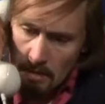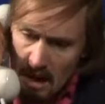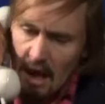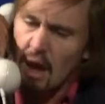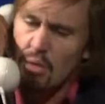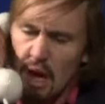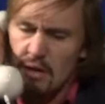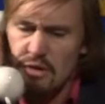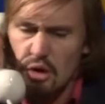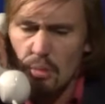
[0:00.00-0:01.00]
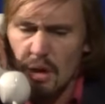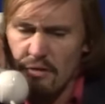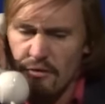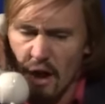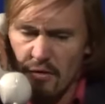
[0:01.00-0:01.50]
Hello, yes, do me a
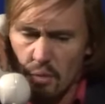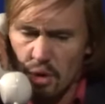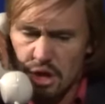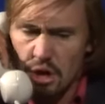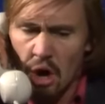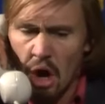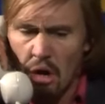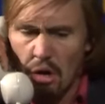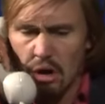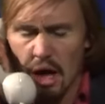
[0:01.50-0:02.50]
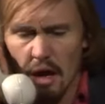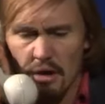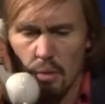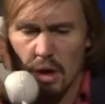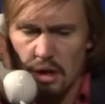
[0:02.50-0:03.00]
favour, would you? Look out
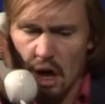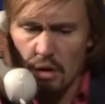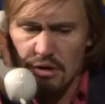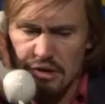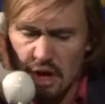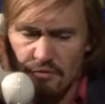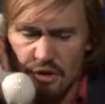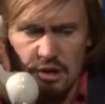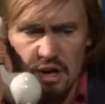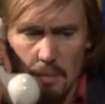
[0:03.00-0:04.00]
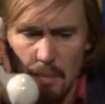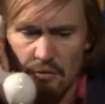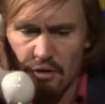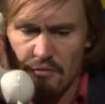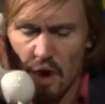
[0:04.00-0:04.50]
the window and see if there's a couple
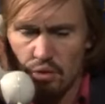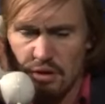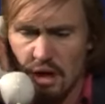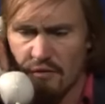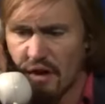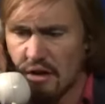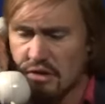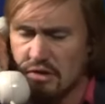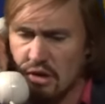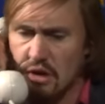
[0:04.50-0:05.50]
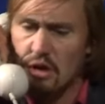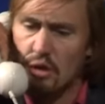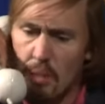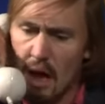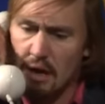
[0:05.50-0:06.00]
of revolting offences to
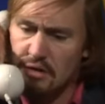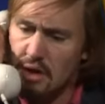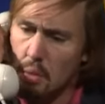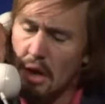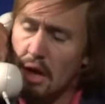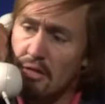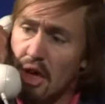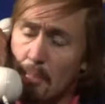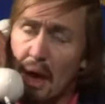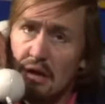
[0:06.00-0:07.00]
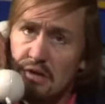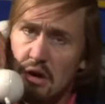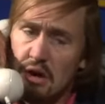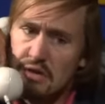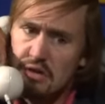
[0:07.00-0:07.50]
humanity wiggling their
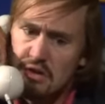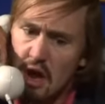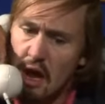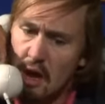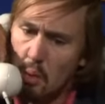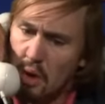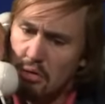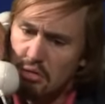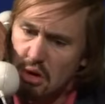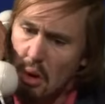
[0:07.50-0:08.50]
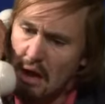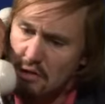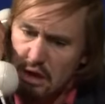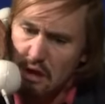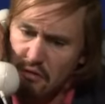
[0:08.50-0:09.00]
backsides and saying, we'll do
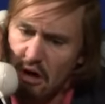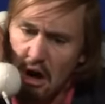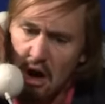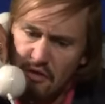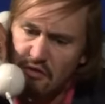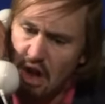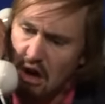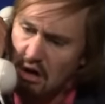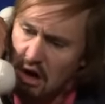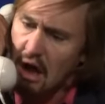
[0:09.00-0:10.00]
anything for half of lager.